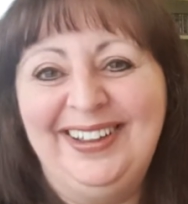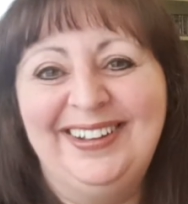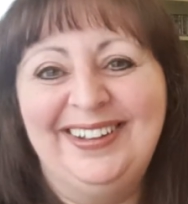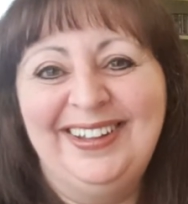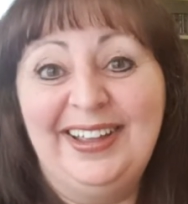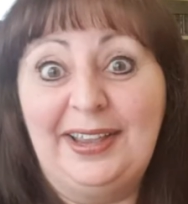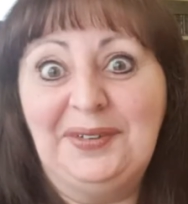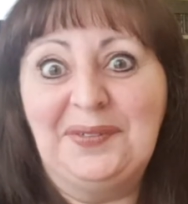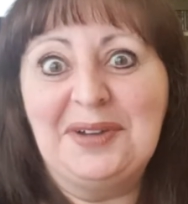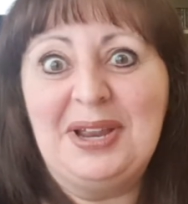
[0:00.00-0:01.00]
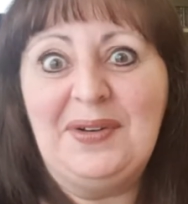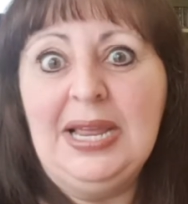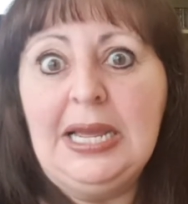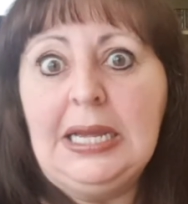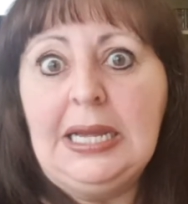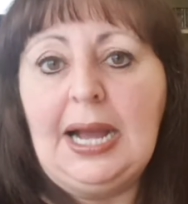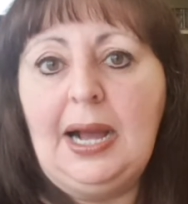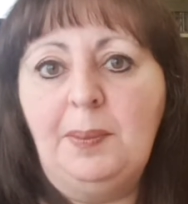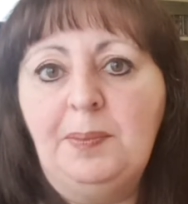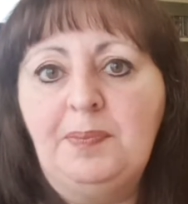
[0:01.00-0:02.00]
Get it right, Mary.
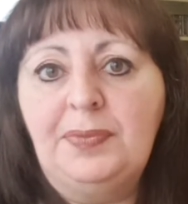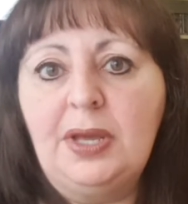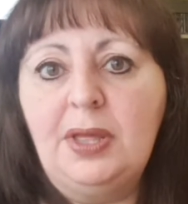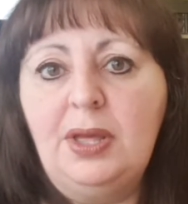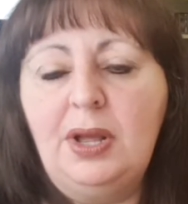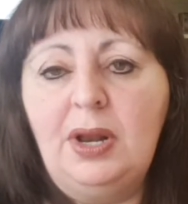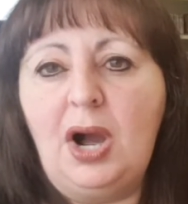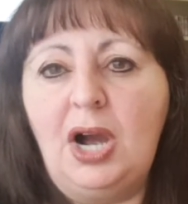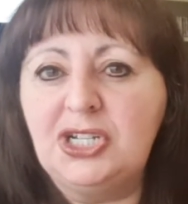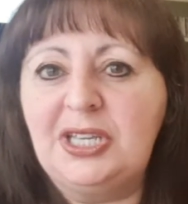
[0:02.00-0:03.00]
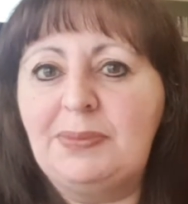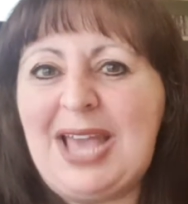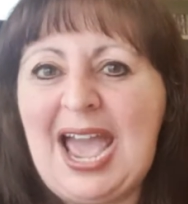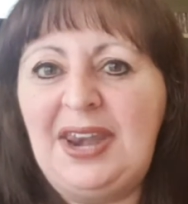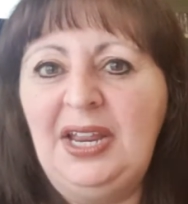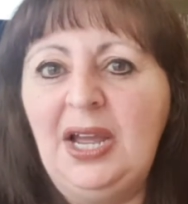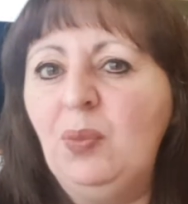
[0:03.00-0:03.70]
I just kept adding,